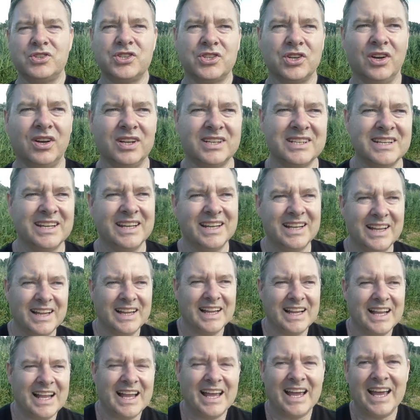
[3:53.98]
shot.
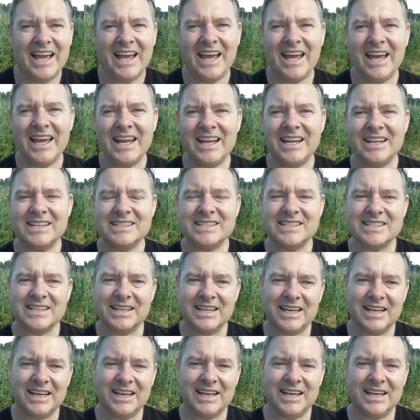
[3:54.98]
And
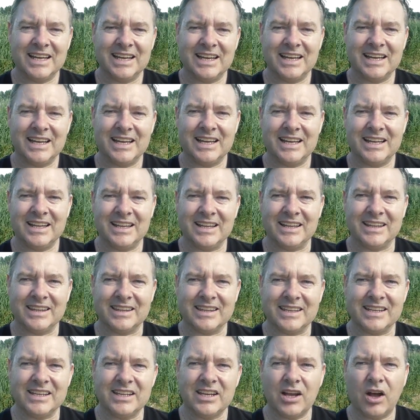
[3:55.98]

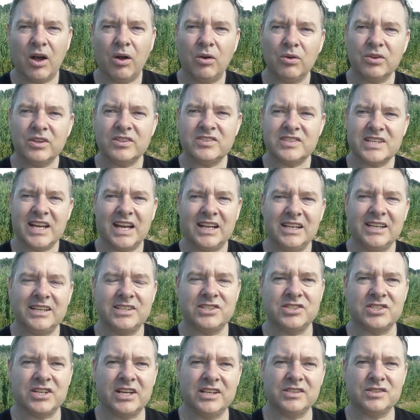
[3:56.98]
the old
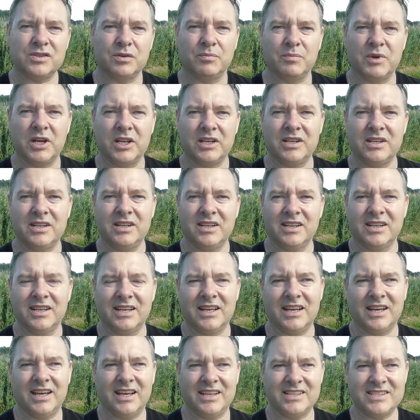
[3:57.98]
Italian gentlemen
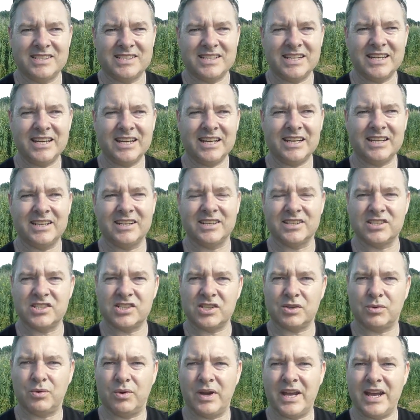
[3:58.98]
sitting in a
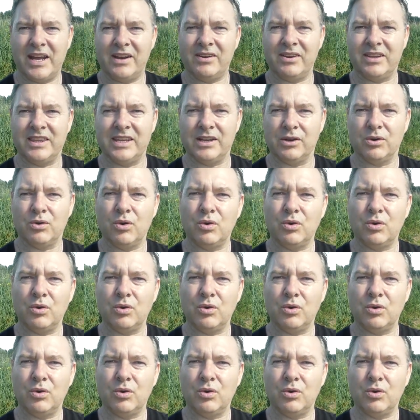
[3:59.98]
square and they're